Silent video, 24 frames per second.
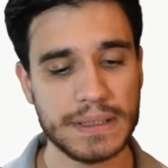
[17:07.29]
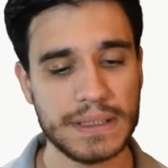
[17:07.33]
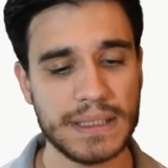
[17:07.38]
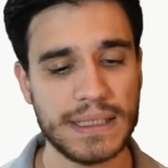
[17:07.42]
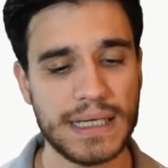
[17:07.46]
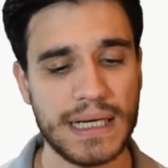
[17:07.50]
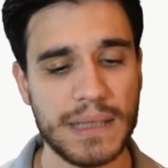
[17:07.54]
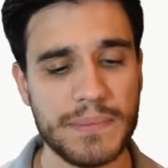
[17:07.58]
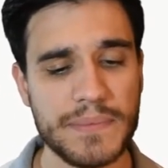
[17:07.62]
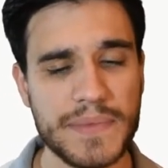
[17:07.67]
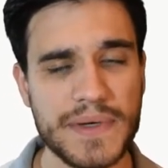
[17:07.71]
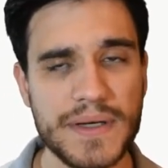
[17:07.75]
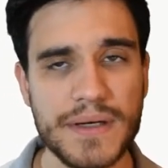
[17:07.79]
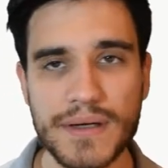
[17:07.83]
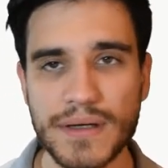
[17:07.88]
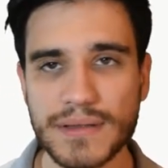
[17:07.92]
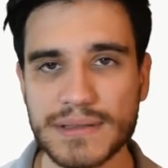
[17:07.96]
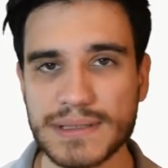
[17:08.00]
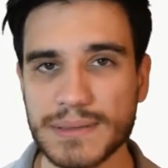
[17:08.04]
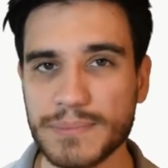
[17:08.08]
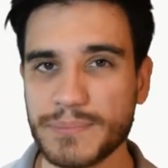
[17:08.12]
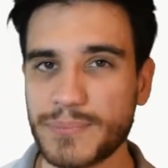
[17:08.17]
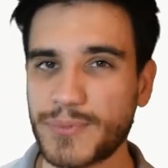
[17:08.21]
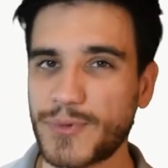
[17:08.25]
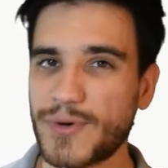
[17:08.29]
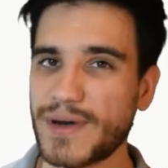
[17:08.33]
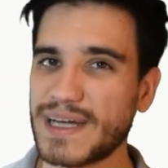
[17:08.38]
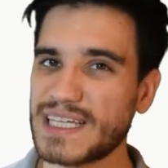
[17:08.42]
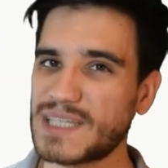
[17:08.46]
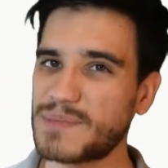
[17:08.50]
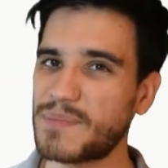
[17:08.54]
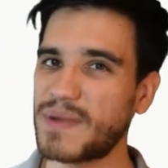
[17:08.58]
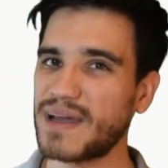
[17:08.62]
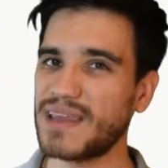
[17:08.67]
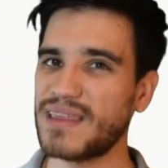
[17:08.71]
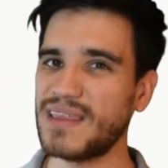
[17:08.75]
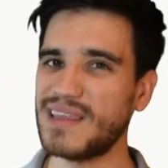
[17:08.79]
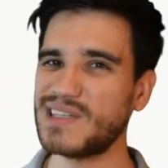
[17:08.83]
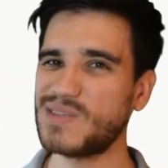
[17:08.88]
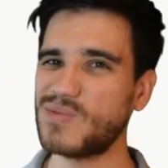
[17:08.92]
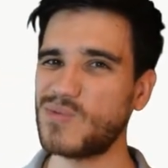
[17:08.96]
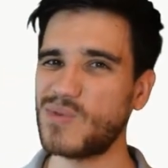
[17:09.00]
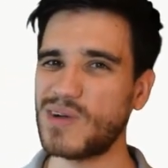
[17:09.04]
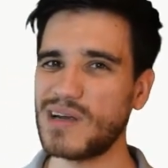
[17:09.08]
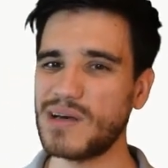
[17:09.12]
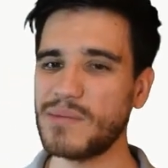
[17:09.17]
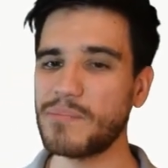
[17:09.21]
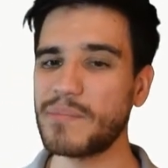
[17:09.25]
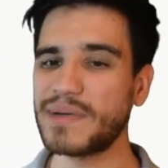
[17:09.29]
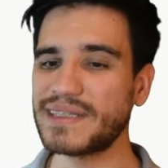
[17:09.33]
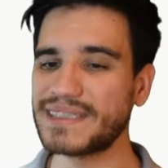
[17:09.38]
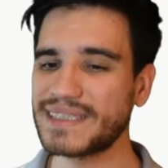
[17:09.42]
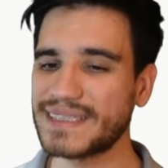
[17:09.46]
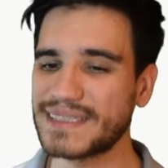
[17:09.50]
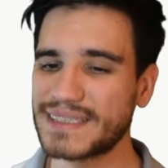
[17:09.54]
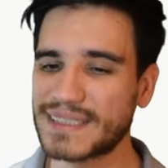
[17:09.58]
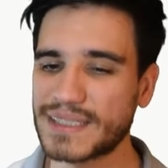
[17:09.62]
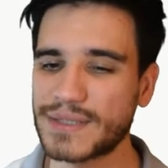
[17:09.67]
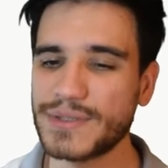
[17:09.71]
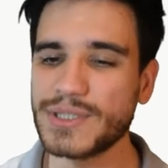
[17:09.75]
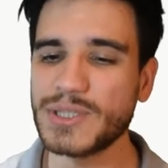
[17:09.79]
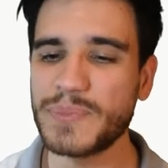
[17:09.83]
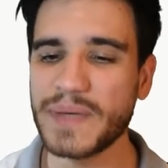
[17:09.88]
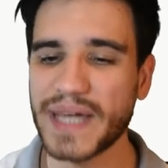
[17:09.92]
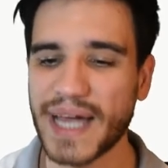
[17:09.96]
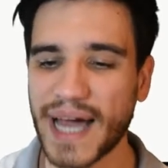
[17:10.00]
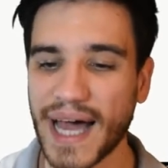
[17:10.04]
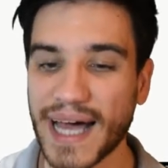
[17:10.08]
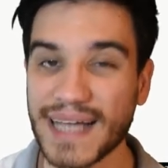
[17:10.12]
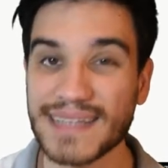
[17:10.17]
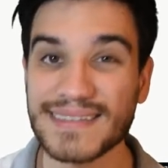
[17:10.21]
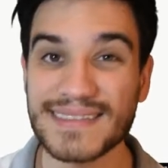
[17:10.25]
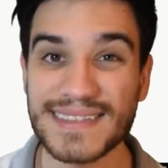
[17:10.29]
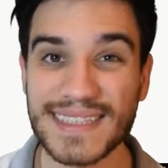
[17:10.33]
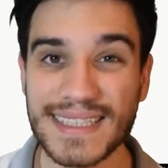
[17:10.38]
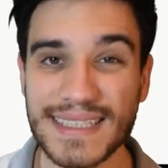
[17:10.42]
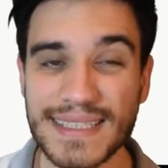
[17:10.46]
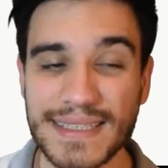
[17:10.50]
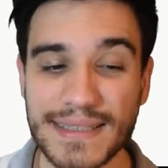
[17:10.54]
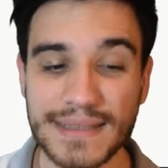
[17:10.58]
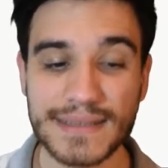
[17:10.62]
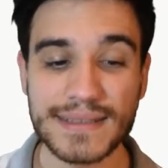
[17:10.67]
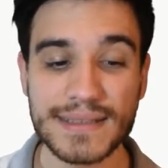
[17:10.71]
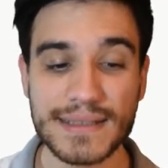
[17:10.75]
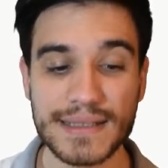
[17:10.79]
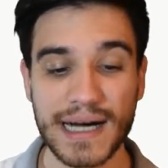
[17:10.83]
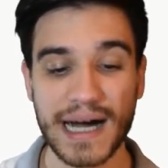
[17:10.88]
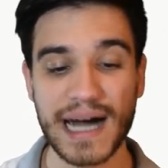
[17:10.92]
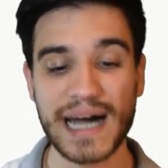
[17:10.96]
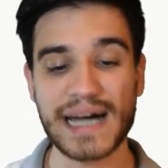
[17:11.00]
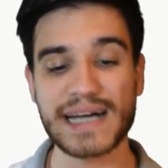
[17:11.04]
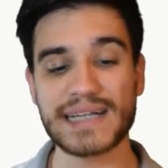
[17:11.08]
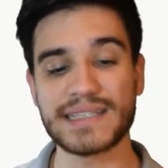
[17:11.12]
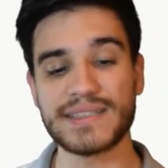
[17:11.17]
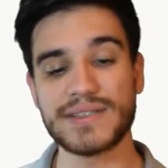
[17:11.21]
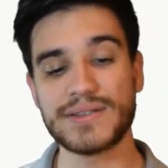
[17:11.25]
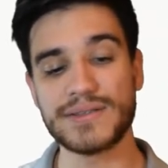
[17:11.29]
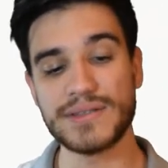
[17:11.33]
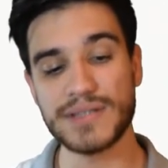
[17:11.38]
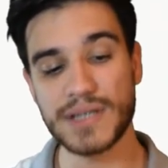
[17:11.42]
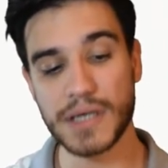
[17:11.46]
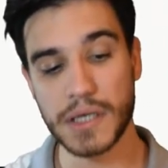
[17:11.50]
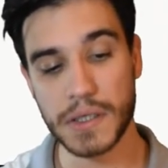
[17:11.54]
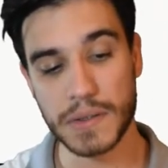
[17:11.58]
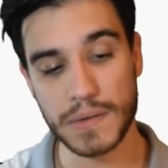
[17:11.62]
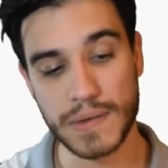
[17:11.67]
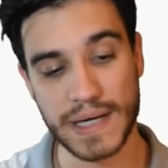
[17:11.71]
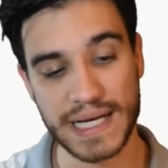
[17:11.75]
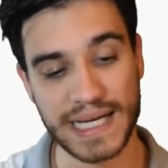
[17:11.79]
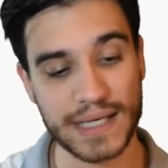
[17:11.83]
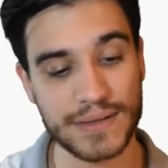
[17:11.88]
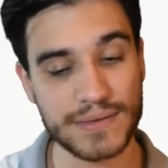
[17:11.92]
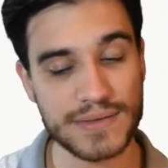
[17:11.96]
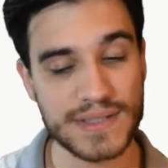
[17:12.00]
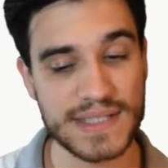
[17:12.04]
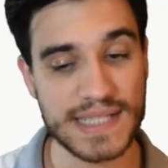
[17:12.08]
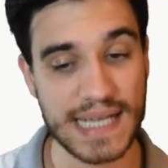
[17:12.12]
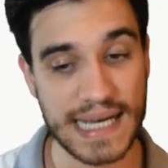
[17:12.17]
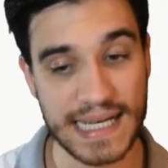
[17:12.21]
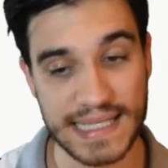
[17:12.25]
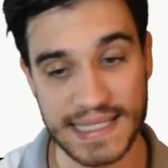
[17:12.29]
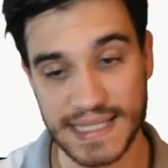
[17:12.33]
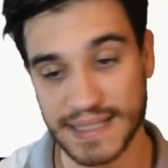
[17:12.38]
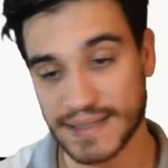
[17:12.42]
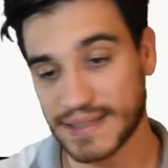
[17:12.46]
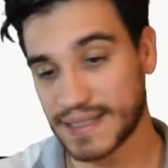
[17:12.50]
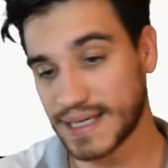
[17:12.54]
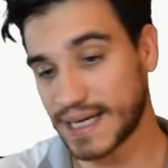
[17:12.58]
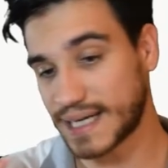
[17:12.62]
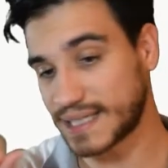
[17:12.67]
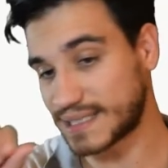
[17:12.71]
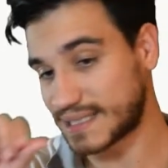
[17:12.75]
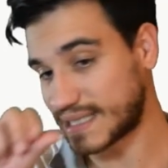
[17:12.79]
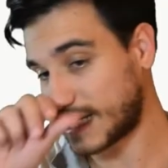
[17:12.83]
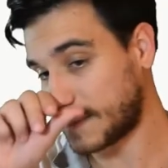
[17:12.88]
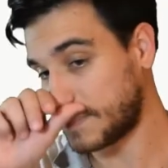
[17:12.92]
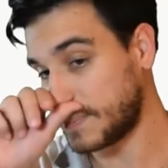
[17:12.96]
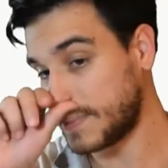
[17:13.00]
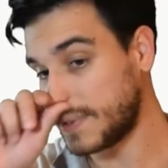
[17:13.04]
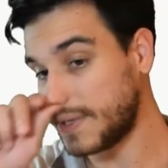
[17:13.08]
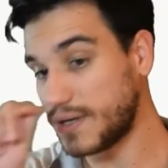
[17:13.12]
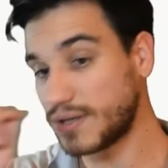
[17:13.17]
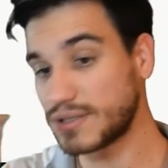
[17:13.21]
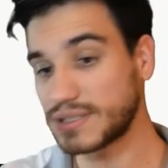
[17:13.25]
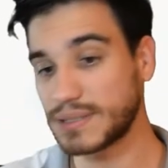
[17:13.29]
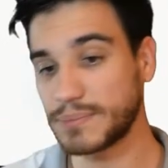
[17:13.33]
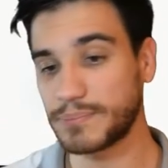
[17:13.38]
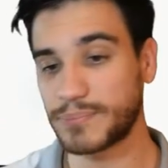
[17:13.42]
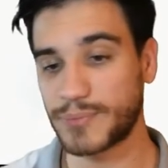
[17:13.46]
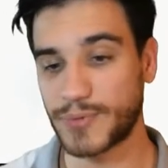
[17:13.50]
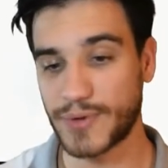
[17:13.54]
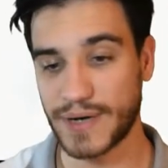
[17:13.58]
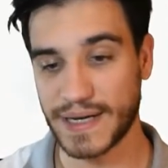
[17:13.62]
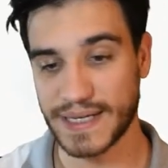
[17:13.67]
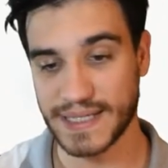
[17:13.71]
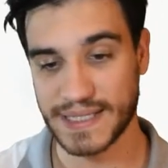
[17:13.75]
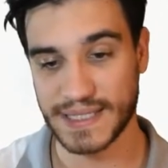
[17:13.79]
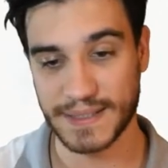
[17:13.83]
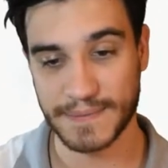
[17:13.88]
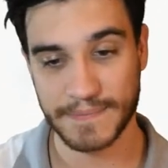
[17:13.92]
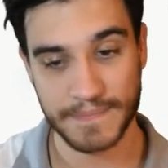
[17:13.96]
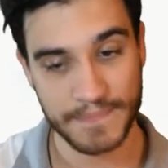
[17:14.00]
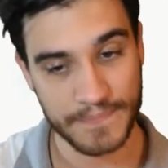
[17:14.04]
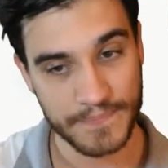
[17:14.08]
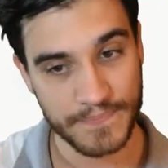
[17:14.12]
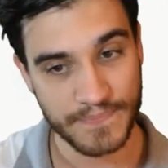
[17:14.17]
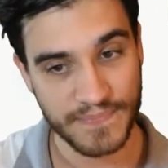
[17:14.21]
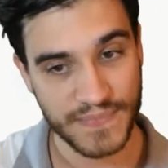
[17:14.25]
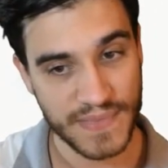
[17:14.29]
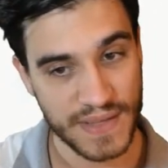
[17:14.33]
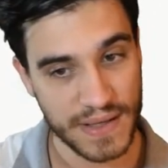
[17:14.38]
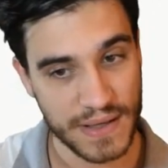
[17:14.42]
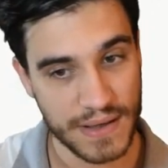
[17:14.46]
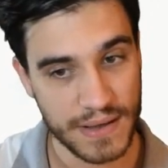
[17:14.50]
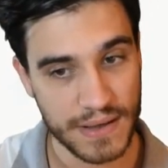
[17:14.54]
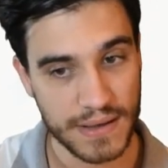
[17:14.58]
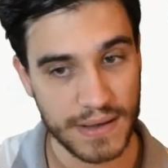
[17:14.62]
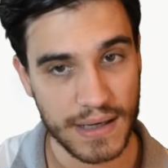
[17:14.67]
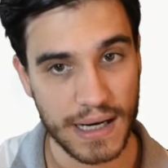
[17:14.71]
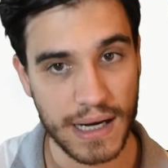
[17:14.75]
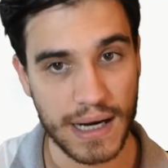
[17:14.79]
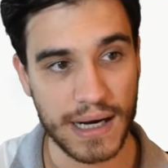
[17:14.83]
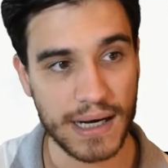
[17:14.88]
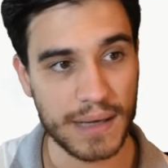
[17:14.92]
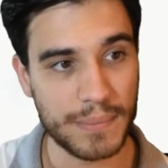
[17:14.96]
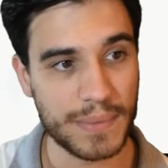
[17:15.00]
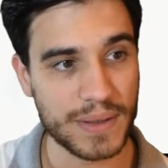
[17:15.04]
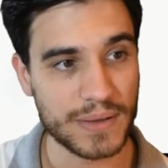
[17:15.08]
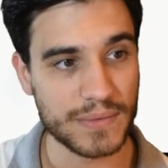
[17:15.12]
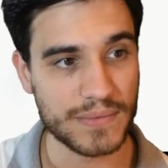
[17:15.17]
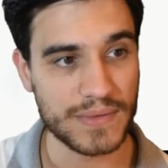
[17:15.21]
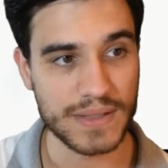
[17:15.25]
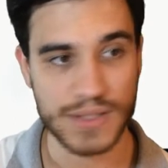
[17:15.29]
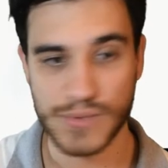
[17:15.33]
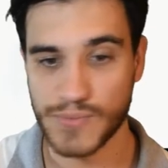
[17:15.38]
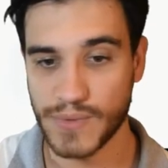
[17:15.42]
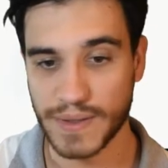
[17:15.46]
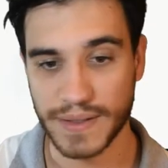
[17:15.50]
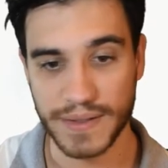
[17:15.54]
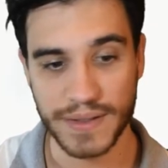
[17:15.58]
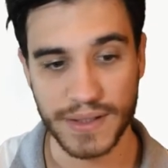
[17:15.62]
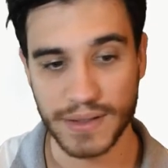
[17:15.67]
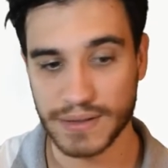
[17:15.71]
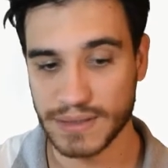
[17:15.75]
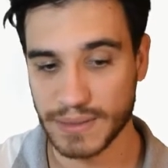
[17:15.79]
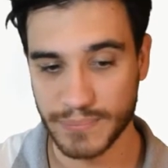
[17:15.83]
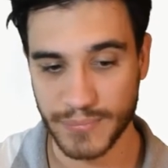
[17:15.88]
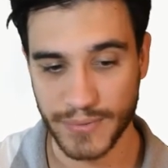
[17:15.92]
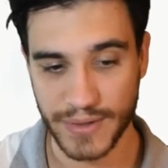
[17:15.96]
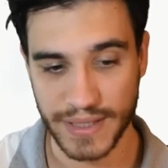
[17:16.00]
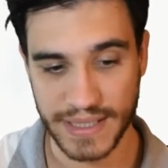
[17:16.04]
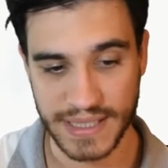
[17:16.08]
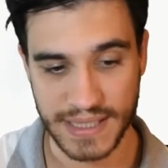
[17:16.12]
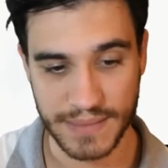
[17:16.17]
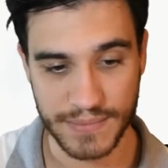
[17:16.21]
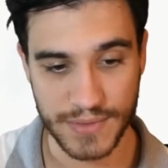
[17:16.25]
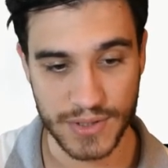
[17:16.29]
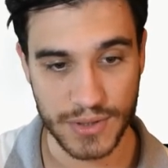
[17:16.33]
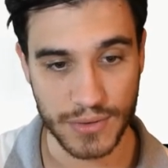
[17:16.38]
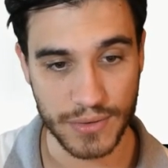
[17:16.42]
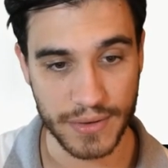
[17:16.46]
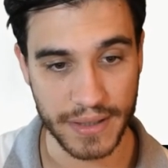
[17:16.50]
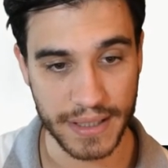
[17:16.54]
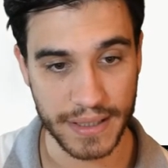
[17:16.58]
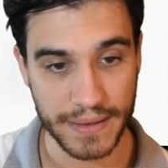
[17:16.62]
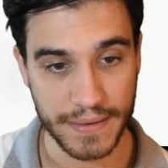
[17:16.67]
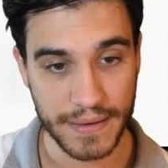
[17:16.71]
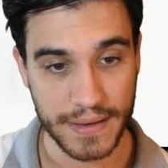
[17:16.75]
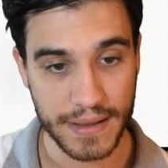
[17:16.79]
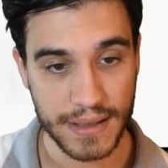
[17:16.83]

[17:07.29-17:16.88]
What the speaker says: I'm not impressed by this one, but it could be handy. I don't know, I cannot judge it yet. I'm not impressed about this one, not impressed, I'm sorry.